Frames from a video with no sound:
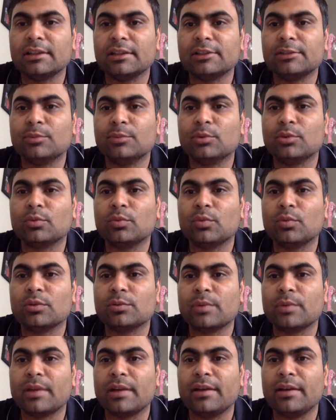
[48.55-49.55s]
this book was
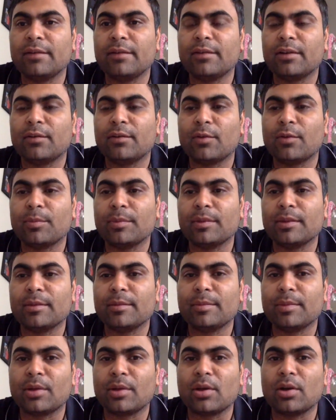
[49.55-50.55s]
very difficult for me
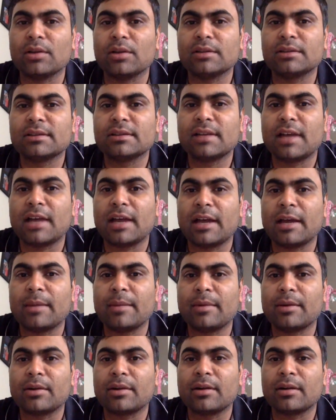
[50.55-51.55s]
because I am
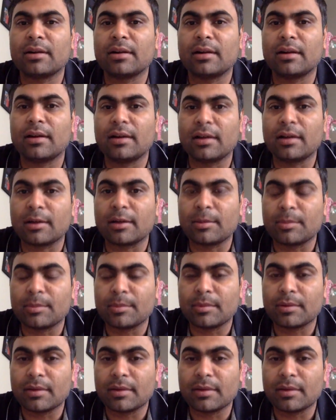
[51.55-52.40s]
accum-